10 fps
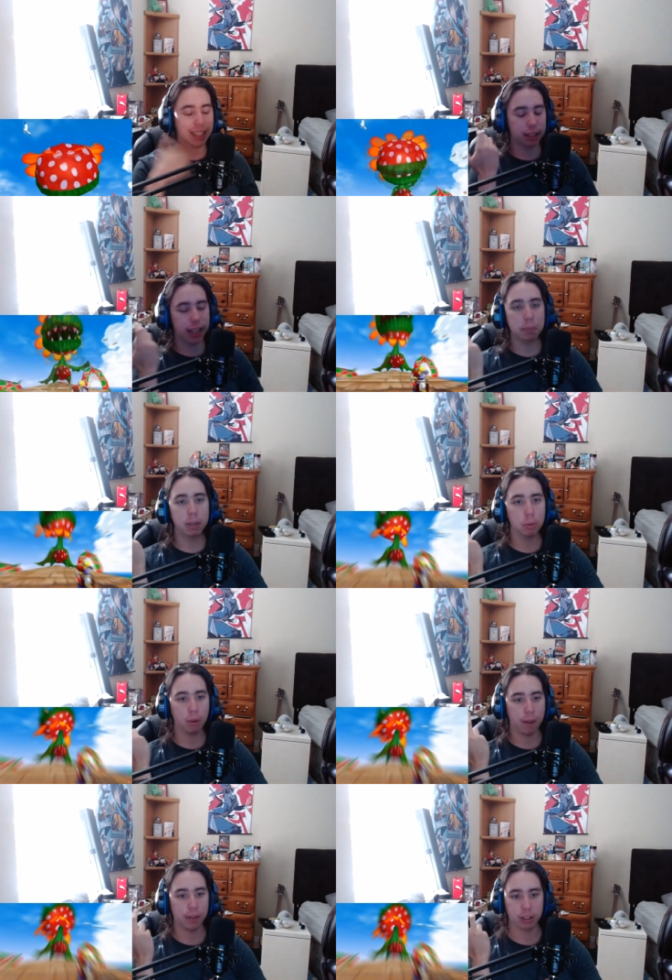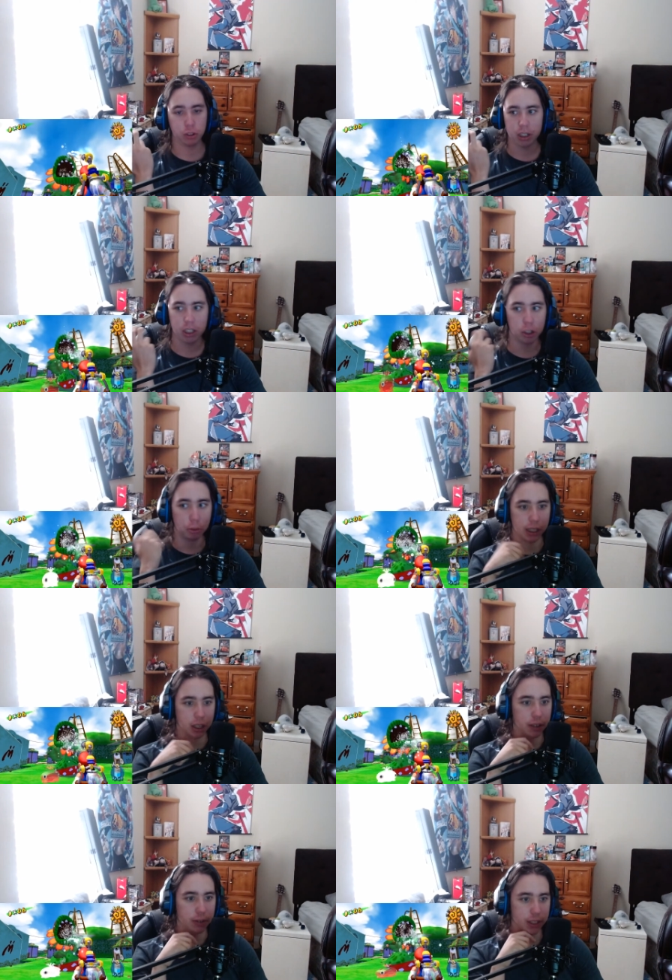GameCube graphics are just stupid
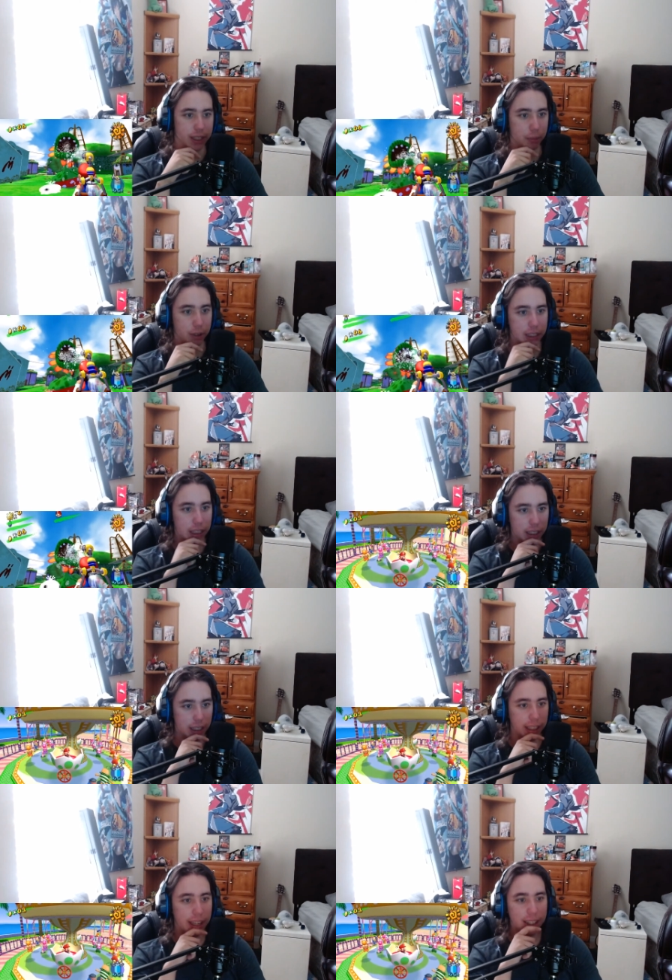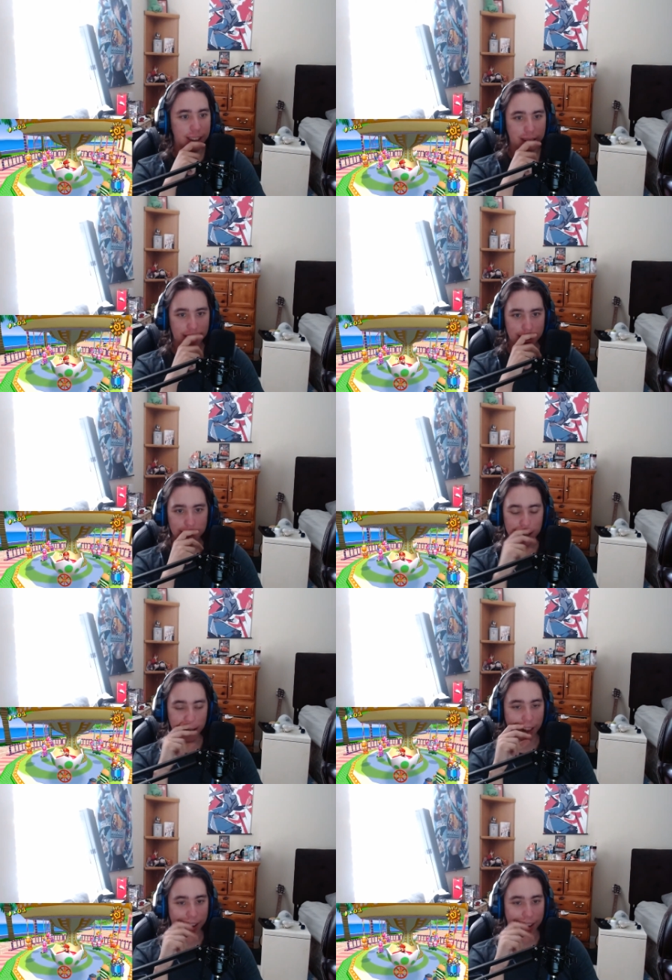good for some reason. Like, in a lot of